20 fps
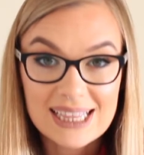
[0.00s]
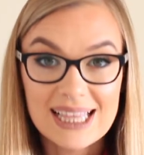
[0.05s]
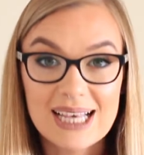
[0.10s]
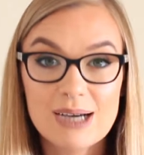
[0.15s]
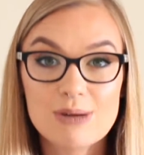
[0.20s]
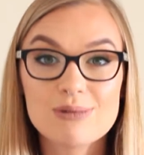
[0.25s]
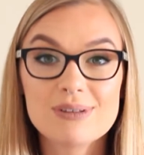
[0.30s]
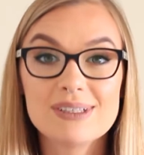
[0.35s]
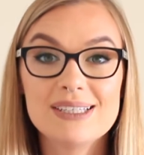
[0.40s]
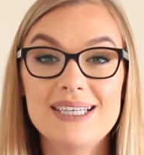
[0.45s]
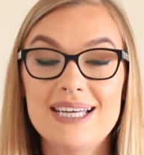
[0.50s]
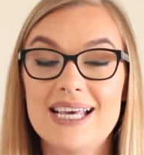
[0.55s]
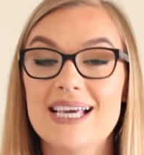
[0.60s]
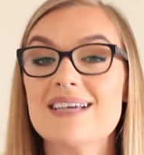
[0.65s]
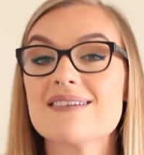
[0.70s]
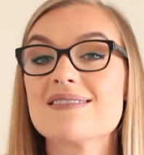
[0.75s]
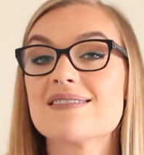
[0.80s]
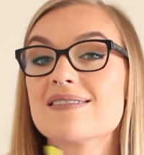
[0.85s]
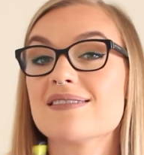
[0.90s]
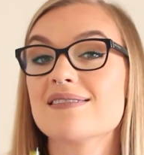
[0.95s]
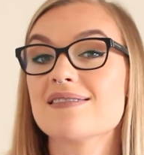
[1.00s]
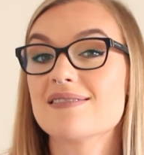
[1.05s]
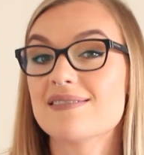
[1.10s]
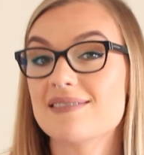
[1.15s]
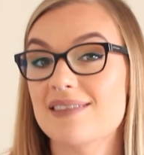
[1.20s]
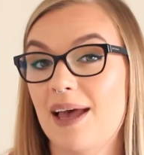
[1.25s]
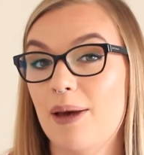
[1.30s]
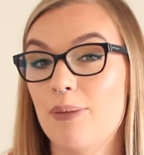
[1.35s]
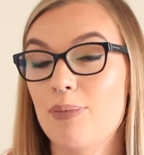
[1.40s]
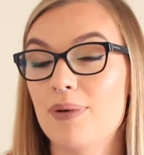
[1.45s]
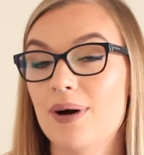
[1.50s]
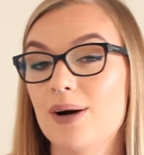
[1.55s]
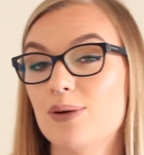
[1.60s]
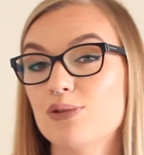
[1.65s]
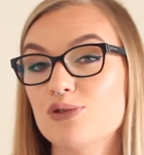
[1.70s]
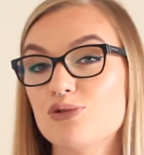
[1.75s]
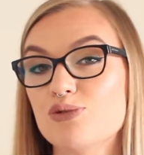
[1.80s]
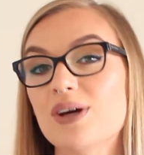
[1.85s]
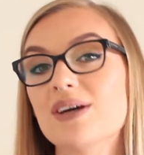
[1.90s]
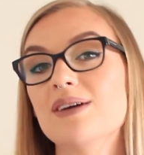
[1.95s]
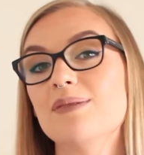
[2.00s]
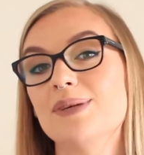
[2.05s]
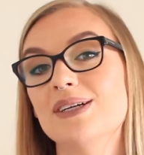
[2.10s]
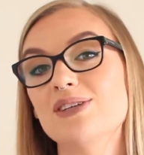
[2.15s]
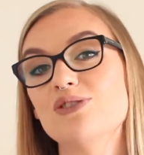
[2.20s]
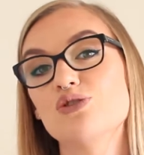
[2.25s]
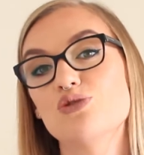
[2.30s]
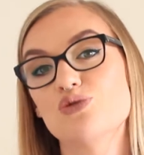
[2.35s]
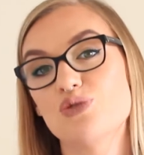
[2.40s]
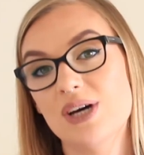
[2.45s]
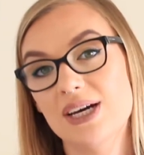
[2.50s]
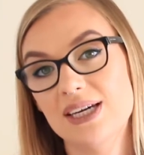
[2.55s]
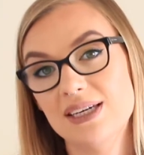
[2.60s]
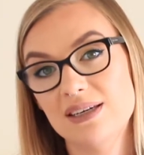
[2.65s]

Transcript: Now, next step, I would recommend to try